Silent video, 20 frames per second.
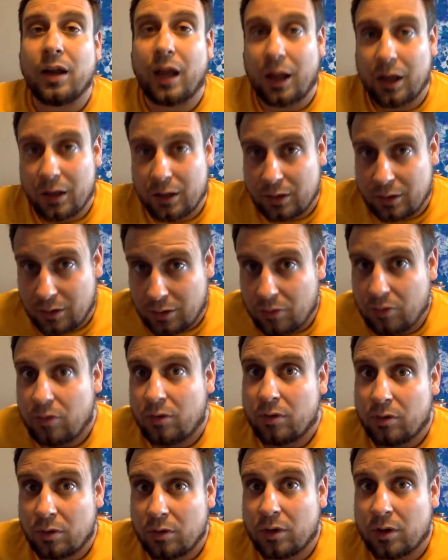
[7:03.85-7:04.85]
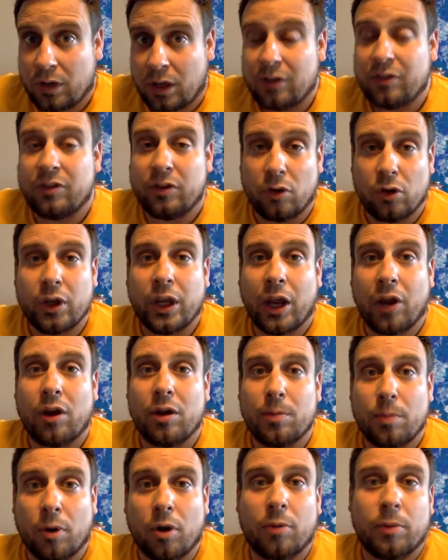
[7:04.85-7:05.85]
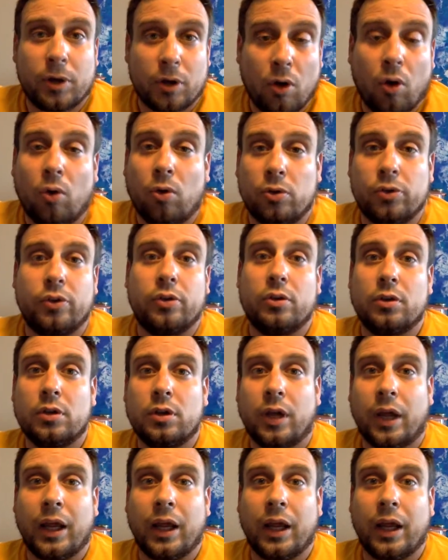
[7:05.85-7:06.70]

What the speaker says: a concealed carry permit holder,